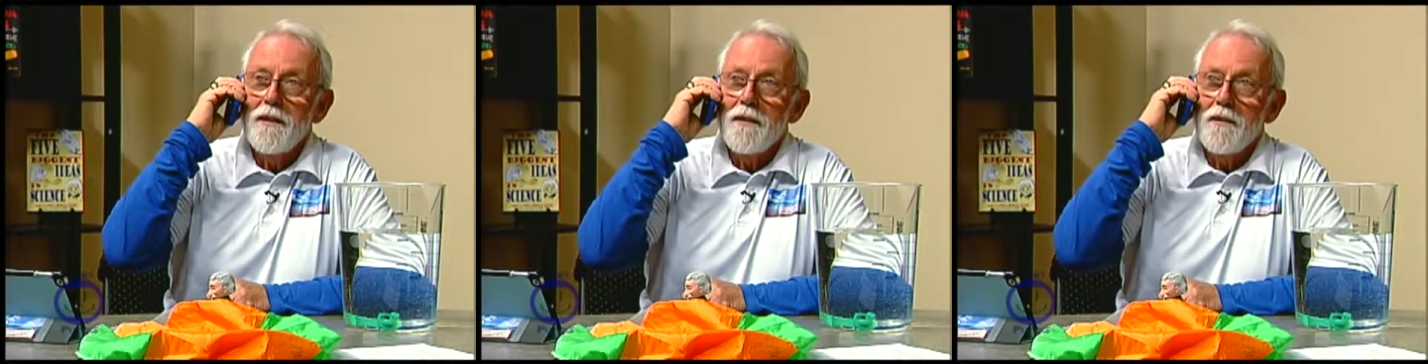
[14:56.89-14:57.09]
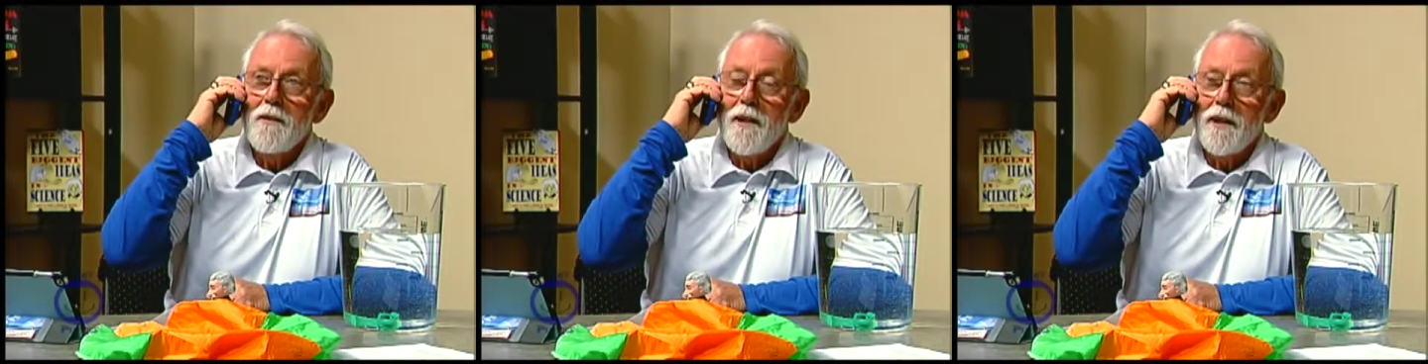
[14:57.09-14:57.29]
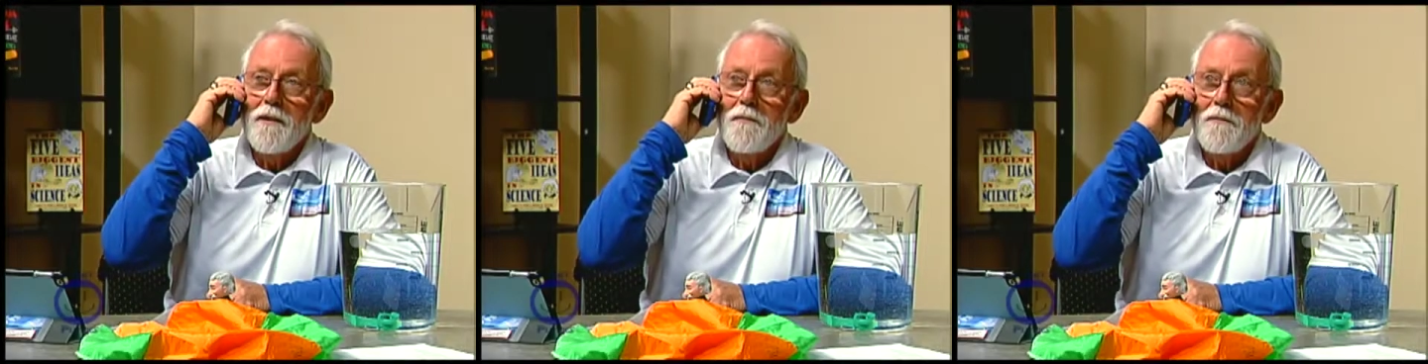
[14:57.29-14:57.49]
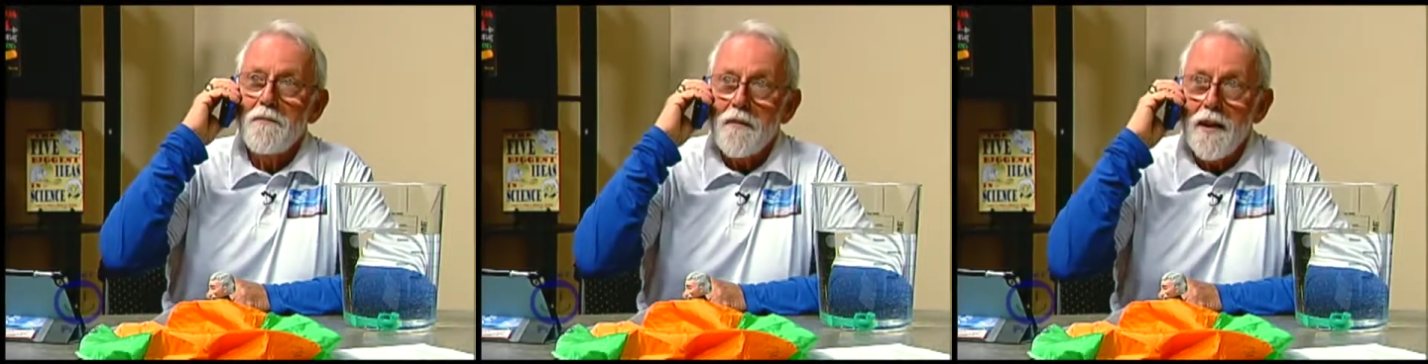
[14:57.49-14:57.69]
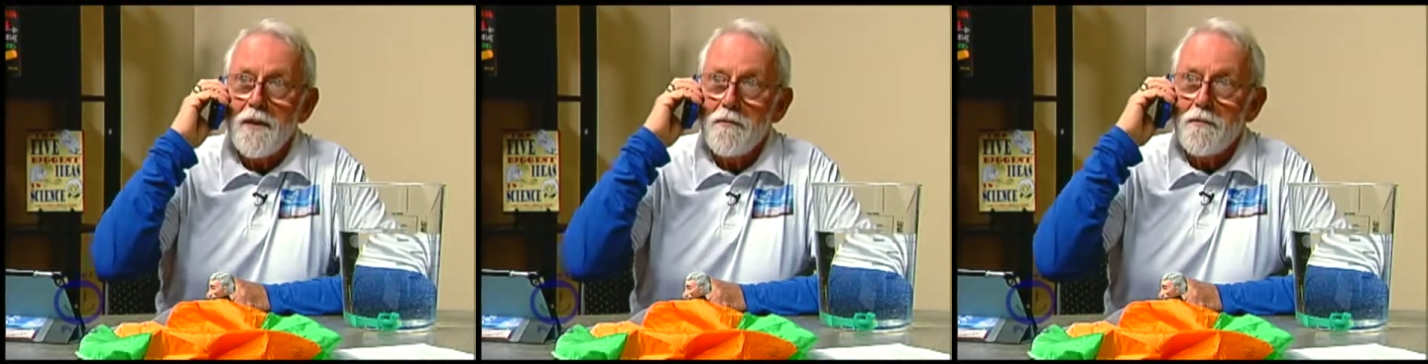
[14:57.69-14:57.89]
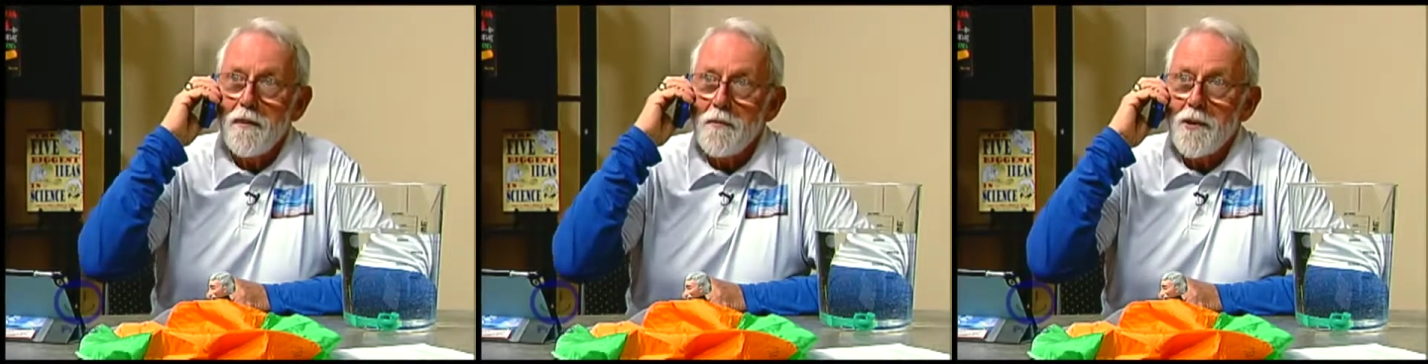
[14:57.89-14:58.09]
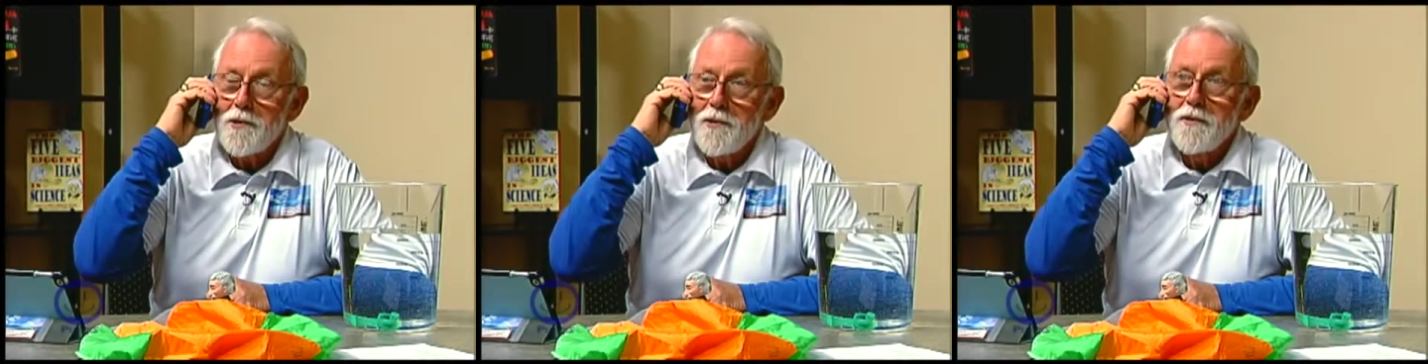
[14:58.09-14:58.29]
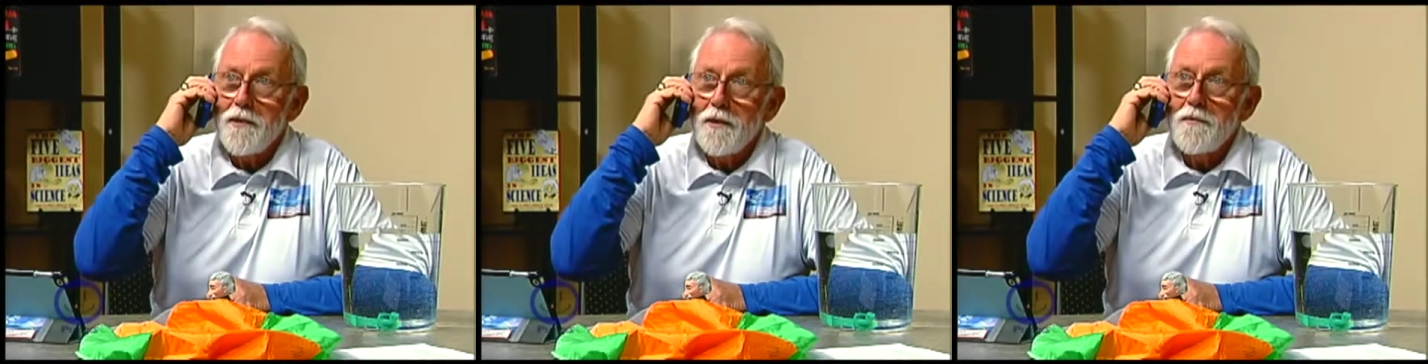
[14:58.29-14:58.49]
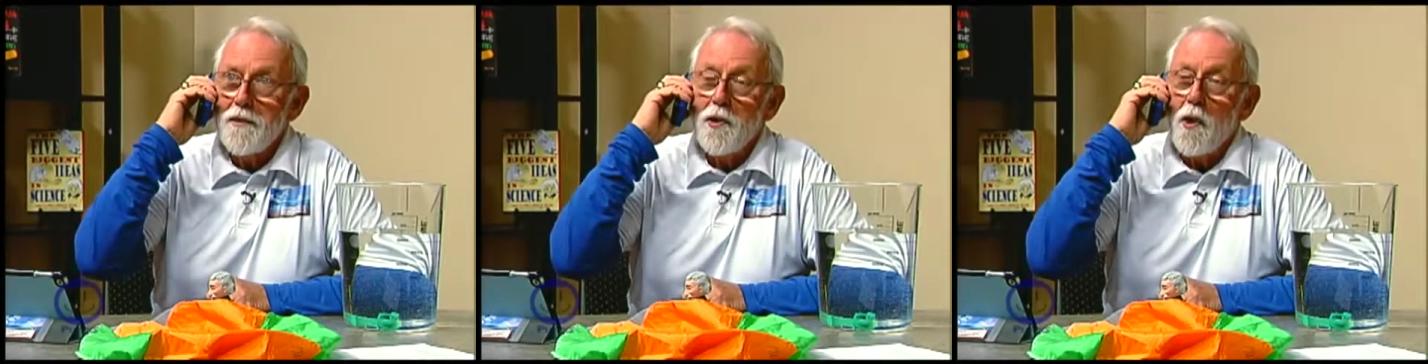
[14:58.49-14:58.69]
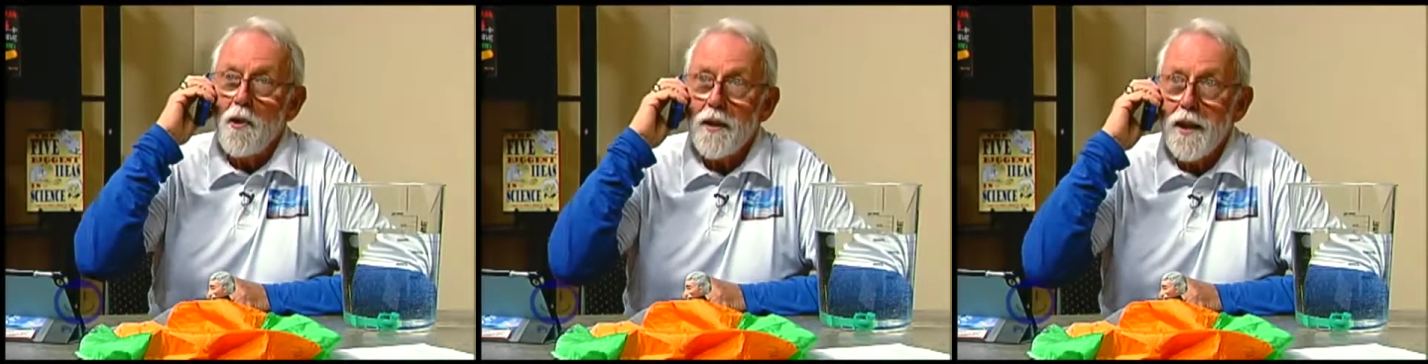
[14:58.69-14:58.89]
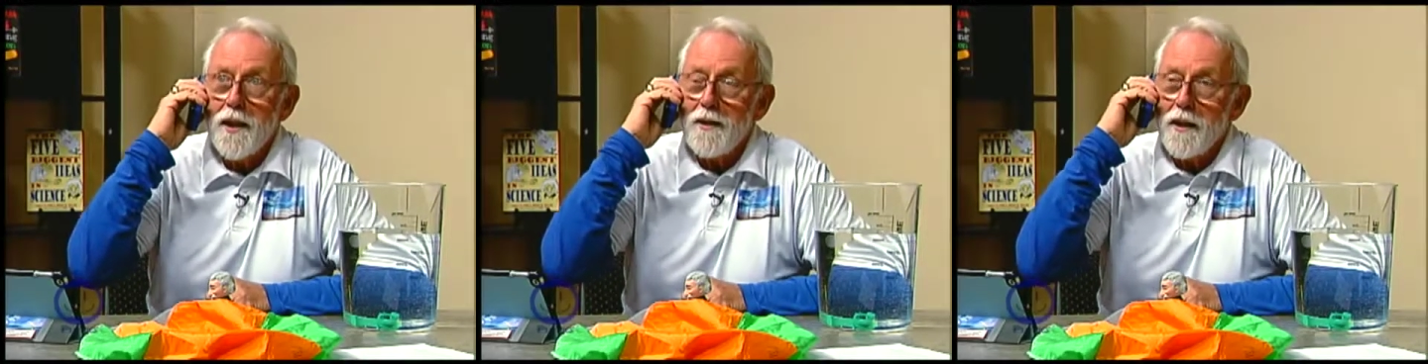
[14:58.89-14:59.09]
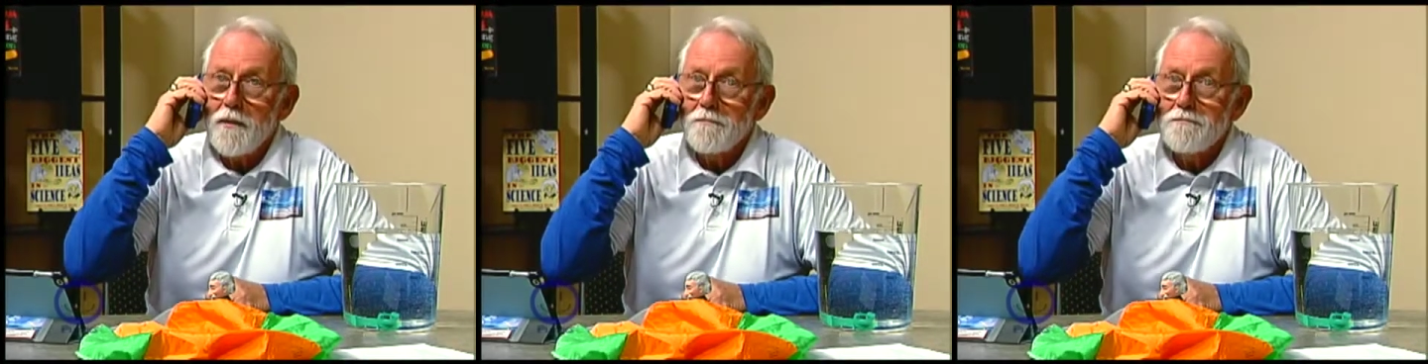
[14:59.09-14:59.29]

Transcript: Okay, thank you very much. If you call anytime.